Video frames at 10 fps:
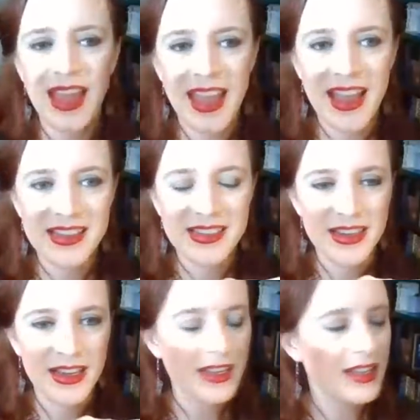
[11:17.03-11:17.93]
And
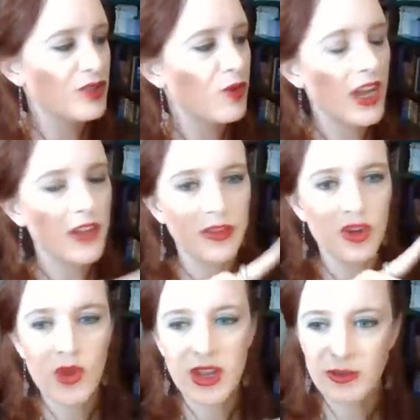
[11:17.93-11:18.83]
his wife,
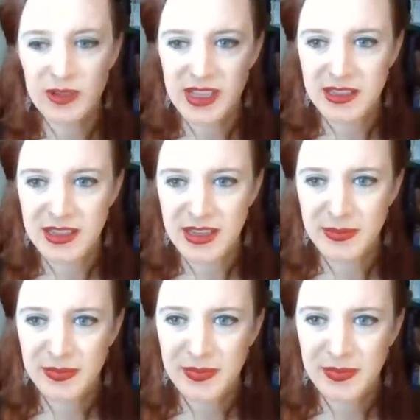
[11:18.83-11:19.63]
Queen Griselda,